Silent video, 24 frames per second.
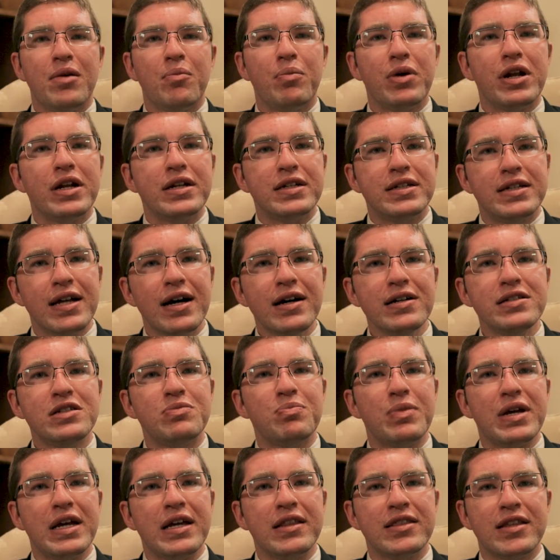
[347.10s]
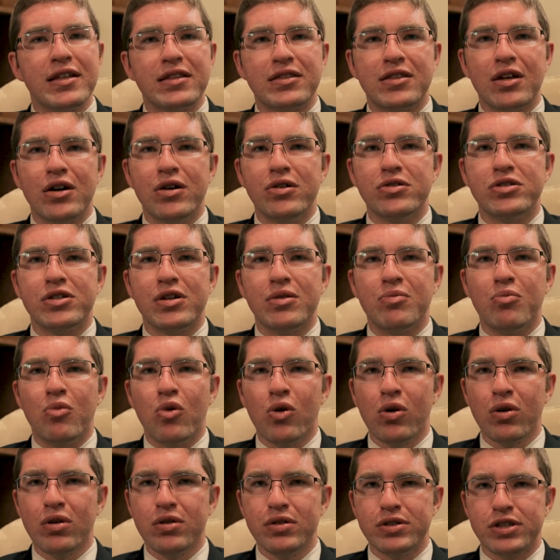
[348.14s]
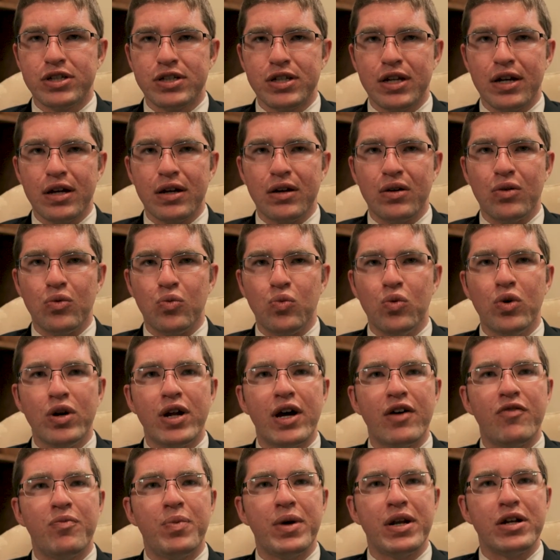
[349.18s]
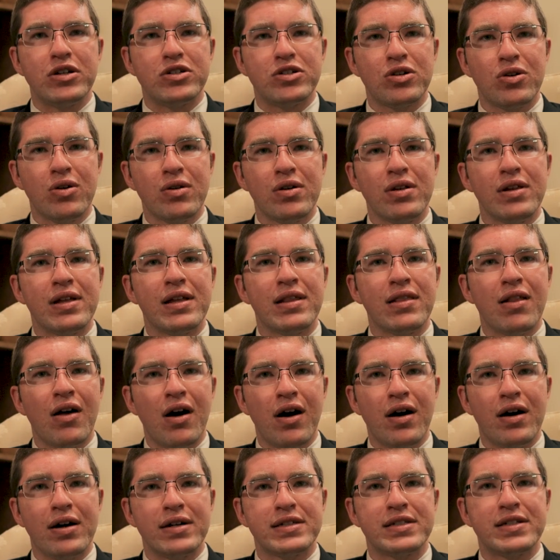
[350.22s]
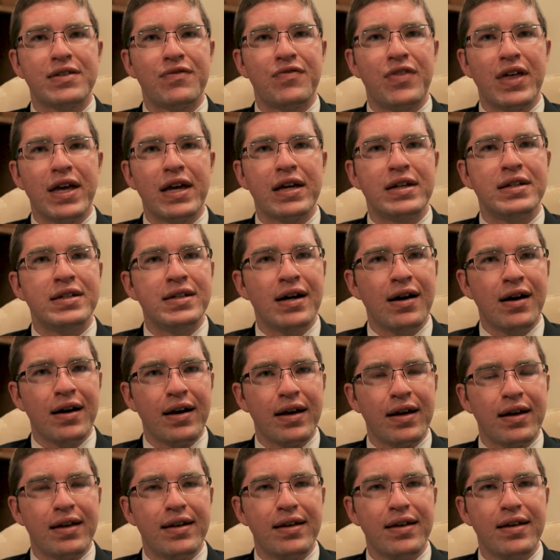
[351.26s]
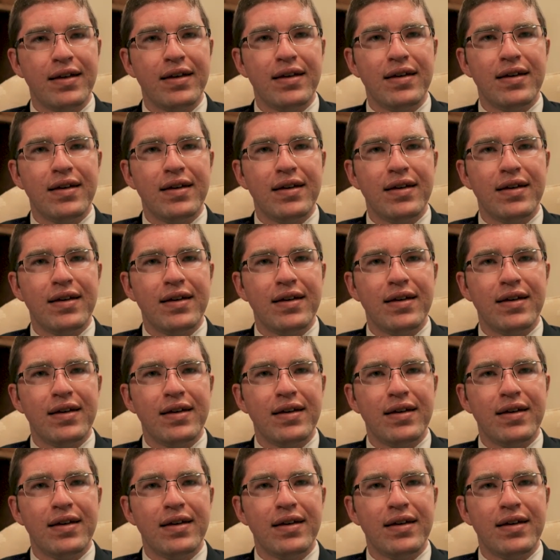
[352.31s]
But it does mean that those in mortal sin would have been eternally lost if they had died.